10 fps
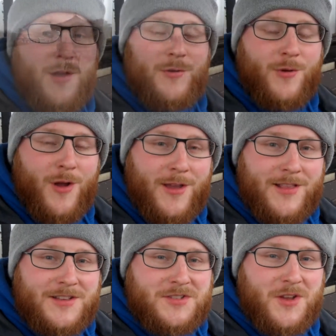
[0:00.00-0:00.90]
Right,
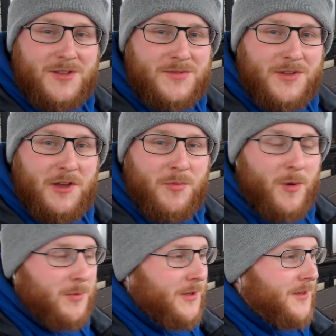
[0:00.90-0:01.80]
let's start this video
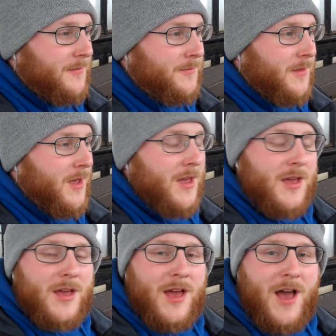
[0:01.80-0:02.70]
properly.
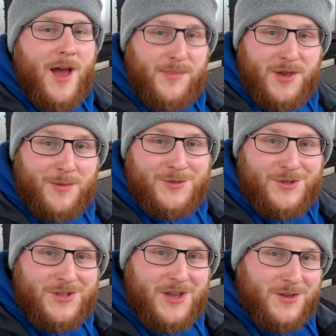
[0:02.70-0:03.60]
Happy Cob
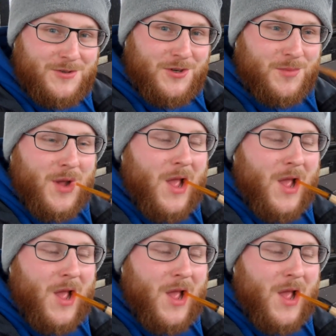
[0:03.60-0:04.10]
Tuesday YouTube.